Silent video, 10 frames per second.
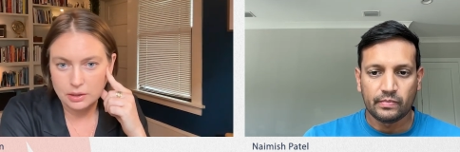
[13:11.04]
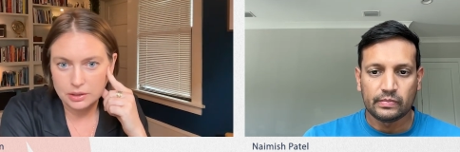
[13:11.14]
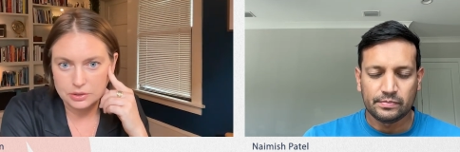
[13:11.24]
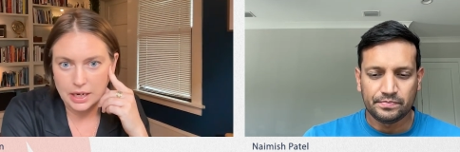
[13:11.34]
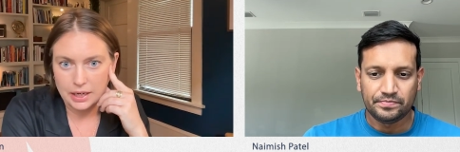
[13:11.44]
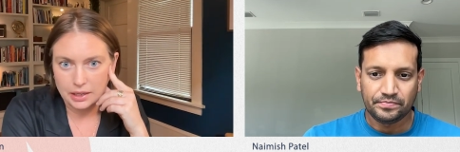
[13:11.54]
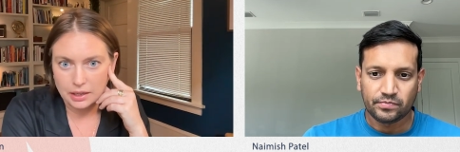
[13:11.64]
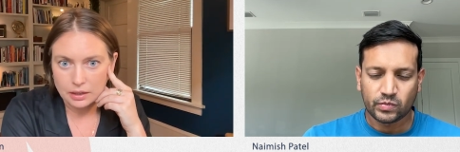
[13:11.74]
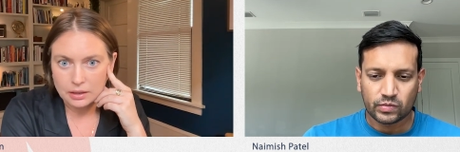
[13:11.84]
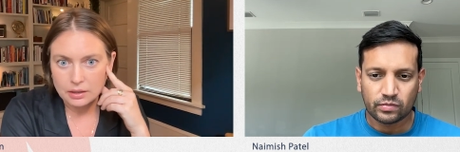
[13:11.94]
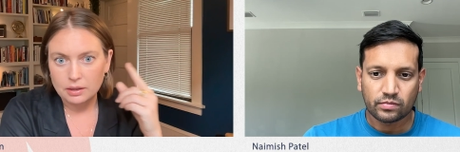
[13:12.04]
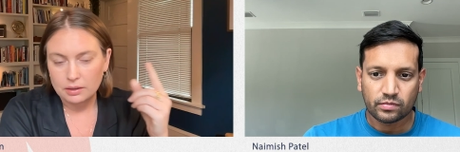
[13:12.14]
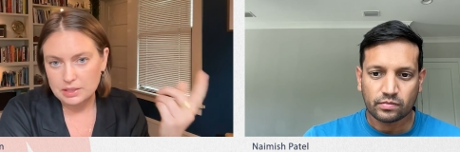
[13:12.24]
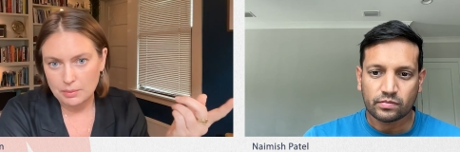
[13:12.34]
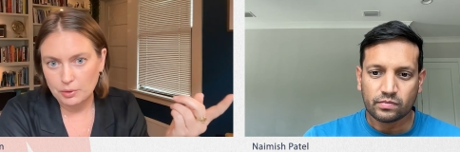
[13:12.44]
Speaker 1: are tracking:
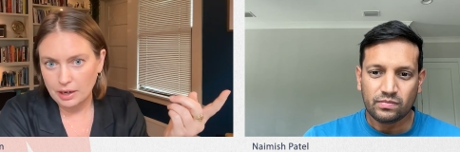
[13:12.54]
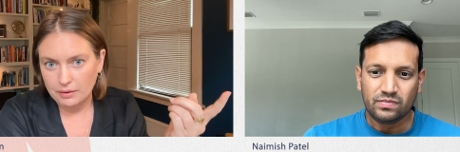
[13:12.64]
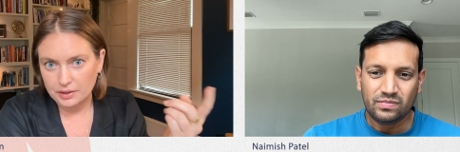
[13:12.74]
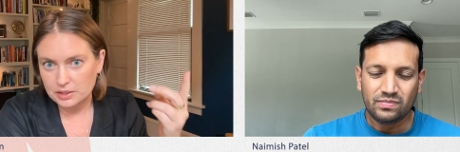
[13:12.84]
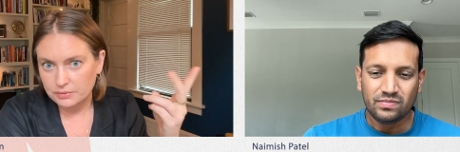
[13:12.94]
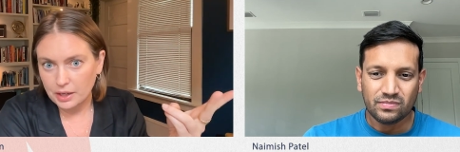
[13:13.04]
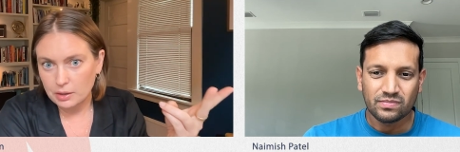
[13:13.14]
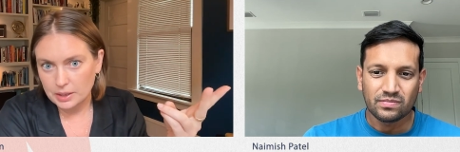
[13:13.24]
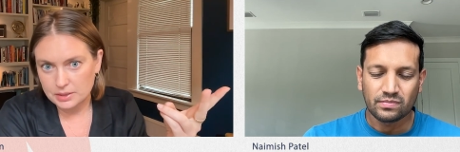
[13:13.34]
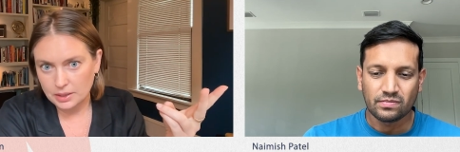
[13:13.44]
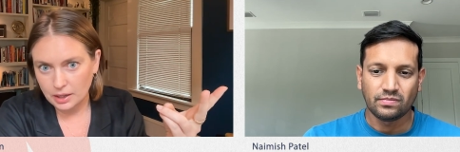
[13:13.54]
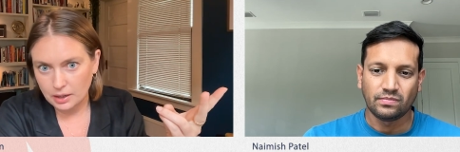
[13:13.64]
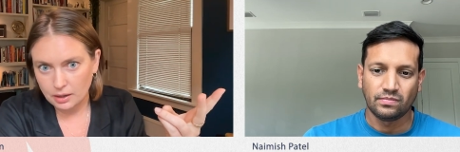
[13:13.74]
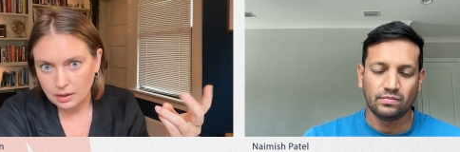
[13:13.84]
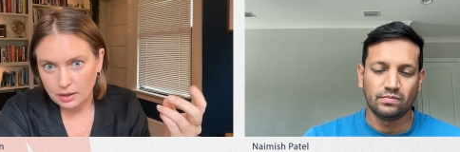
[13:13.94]
demographics, value-based
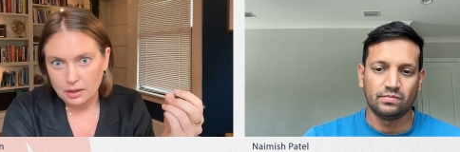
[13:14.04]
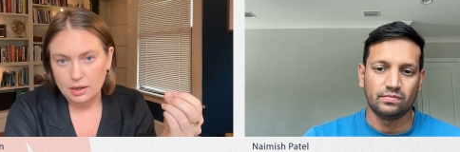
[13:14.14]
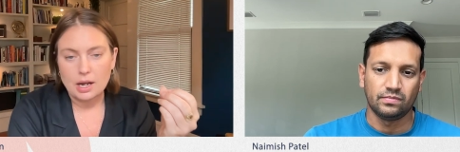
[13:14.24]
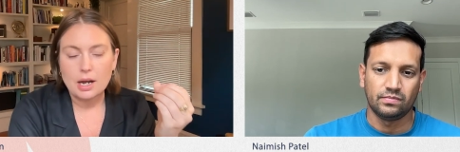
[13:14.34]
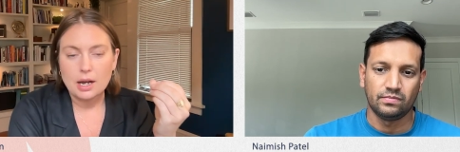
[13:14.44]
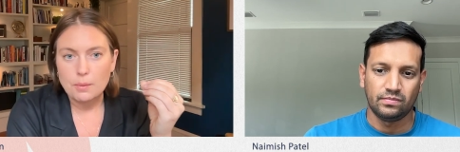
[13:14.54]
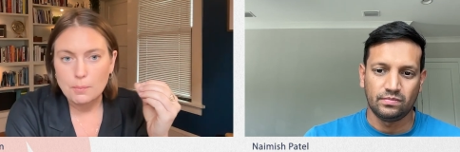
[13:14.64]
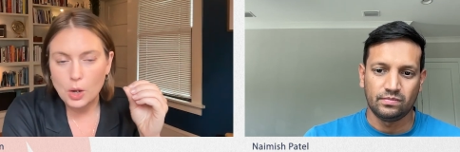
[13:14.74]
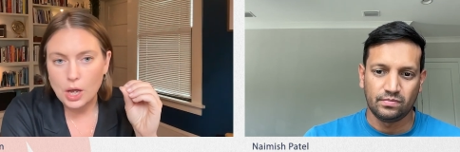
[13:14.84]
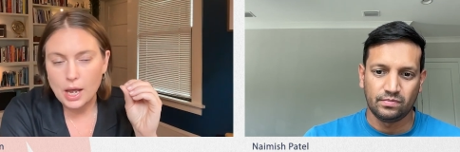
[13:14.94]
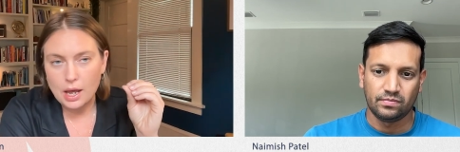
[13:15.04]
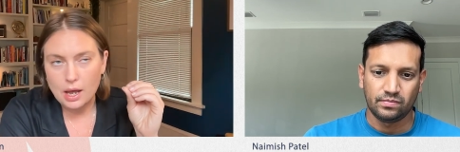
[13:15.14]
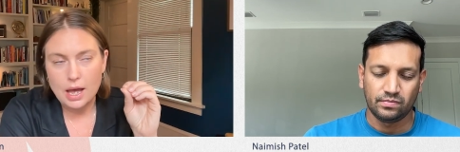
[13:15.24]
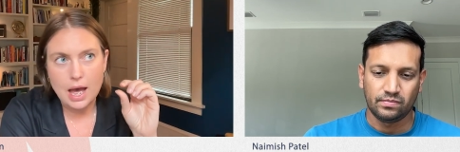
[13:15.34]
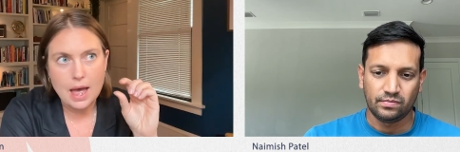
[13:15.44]
care, um,
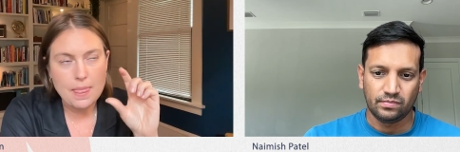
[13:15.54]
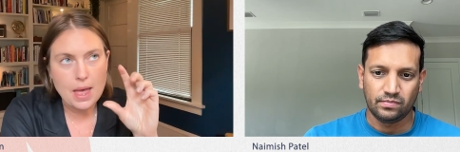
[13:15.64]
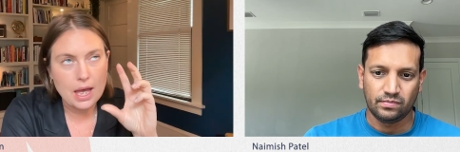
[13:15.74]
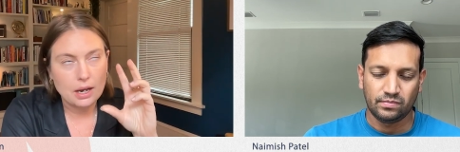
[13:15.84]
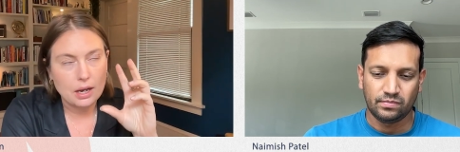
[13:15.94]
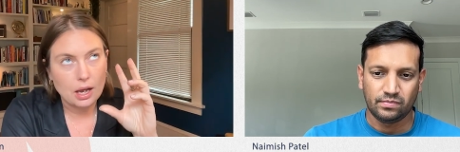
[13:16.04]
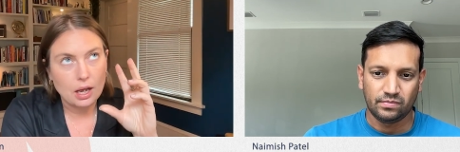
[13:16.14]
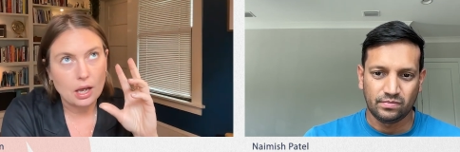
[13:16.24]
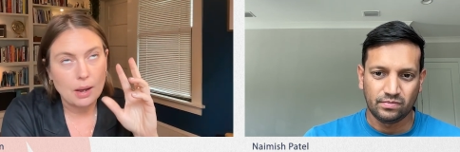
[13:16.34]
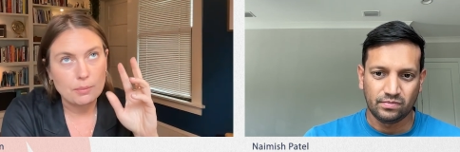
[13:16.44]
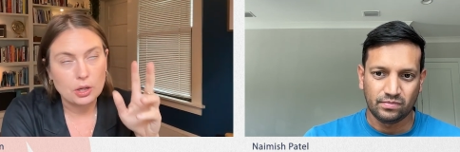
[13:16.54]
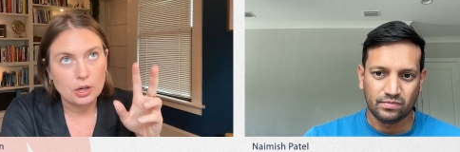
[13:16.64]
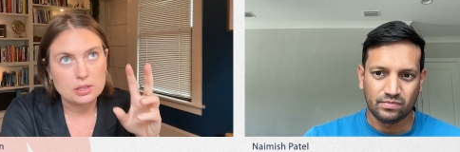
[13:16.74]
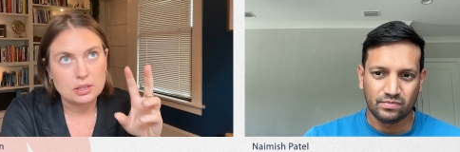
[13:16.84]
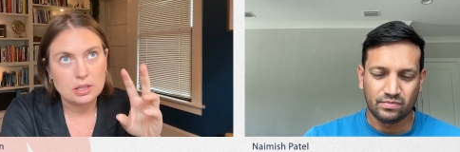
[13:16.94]
and and I'm
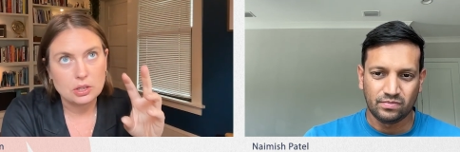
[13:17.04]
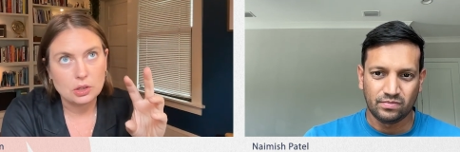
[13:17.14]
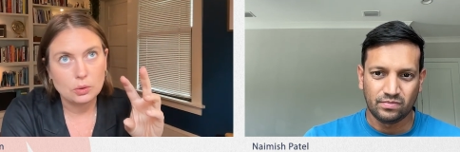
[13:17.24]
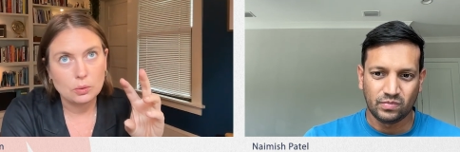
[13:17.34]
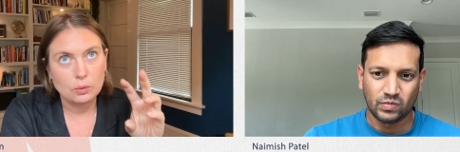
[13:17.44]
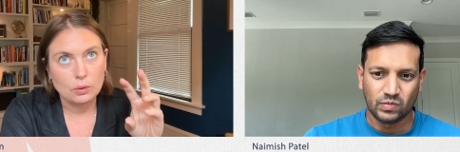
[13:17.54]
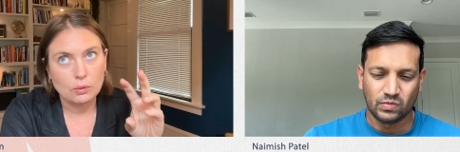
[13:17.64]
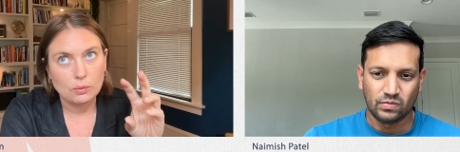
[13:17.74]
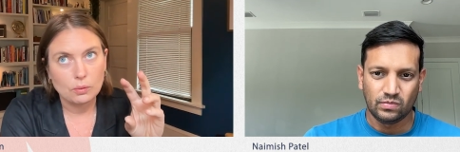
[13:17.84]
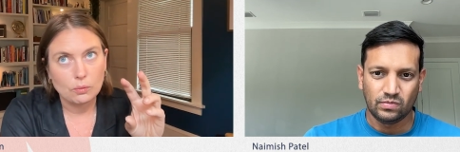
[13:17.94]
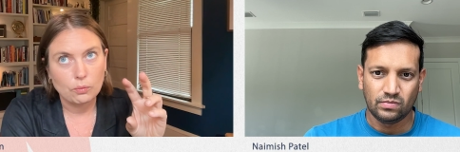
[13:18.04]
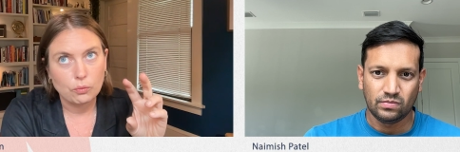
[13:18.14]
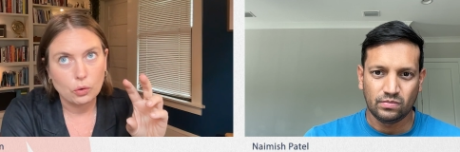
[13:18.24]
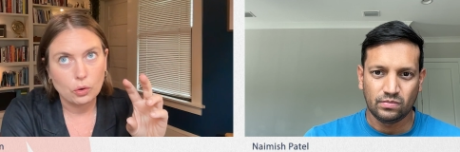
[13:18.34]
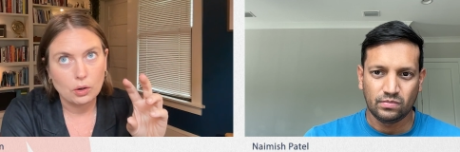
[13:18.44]
curious, can you
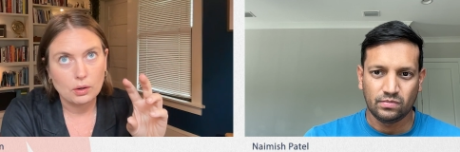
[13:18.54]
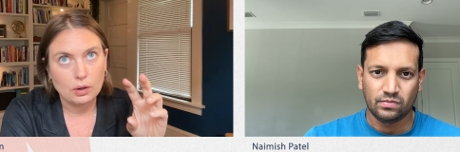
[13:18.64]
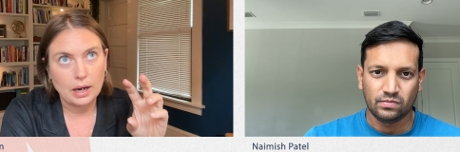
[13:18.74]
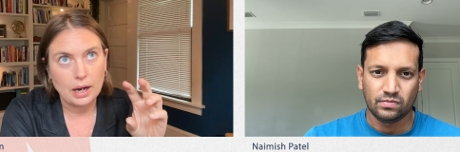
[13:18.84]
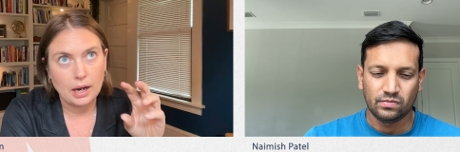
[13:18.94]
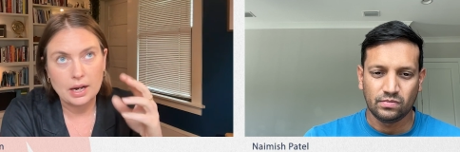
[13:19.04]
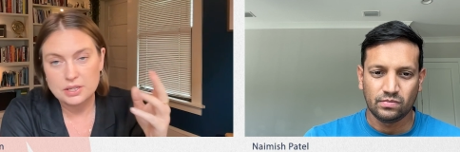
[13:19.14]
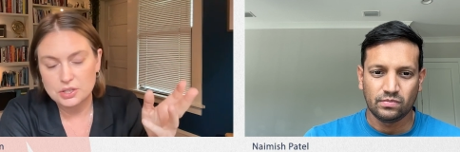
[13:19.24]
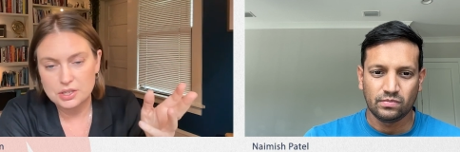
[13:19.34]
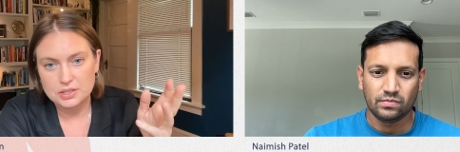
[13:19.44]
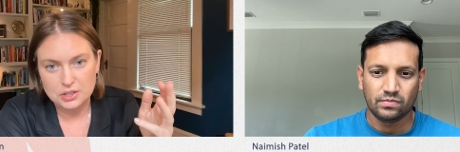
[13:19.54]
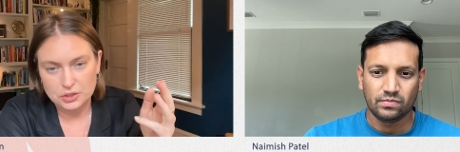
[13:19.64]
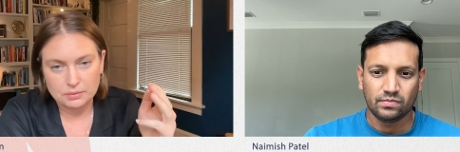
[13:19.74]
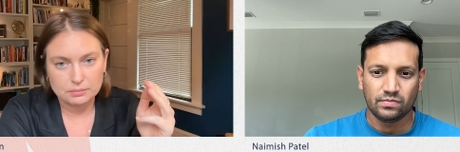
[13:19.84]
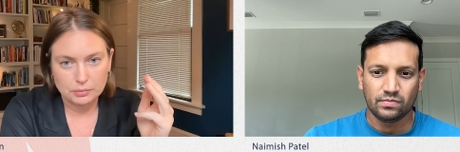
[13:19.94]
for and
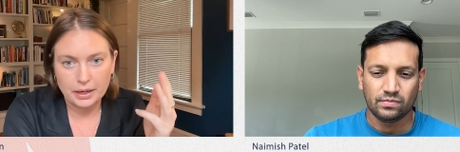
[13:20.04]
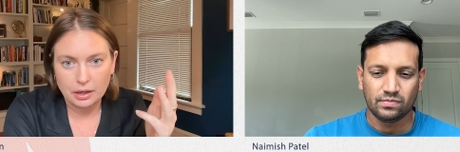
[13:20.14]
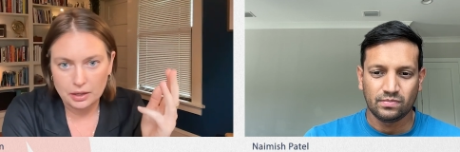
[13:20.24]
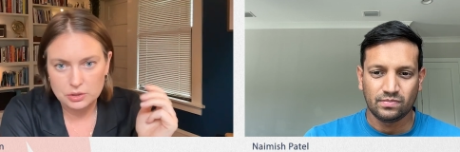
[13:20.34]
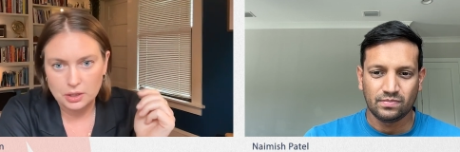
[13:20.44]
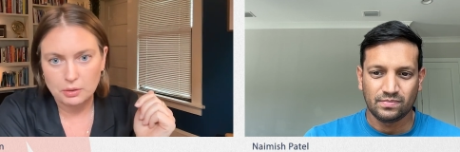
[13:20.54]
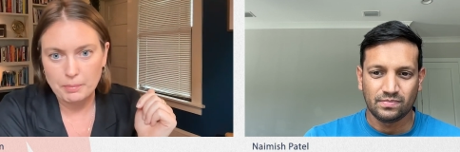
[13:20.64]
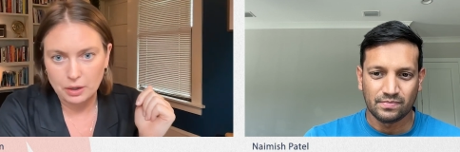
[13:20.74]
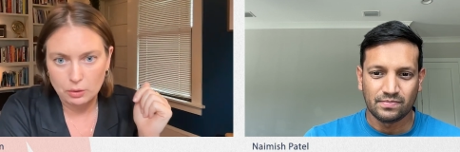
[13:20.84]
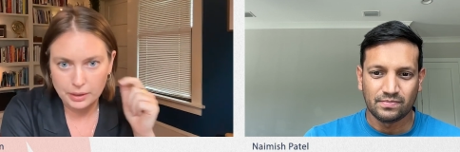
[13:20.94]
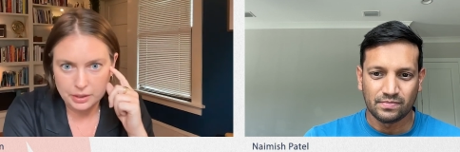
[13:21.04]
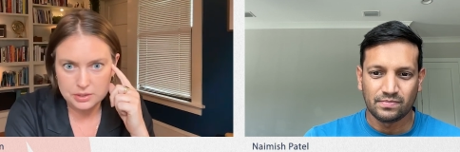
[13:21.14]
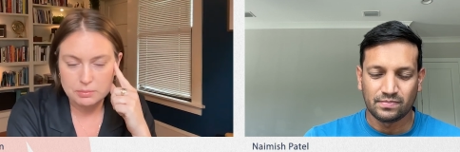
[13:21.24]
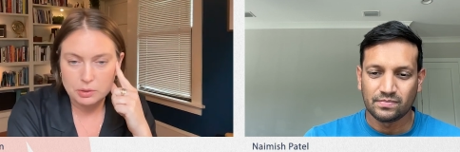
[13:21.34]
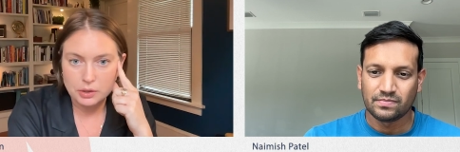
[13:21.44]
digitization, right? Electronic medical
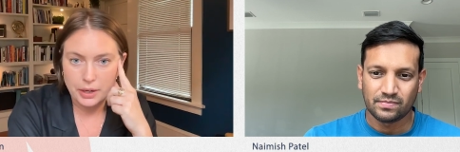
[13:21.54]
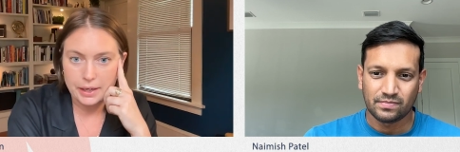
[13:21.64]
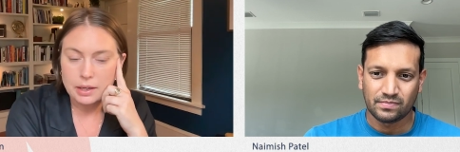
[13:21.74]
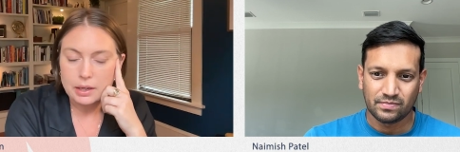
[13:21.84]
records and the like.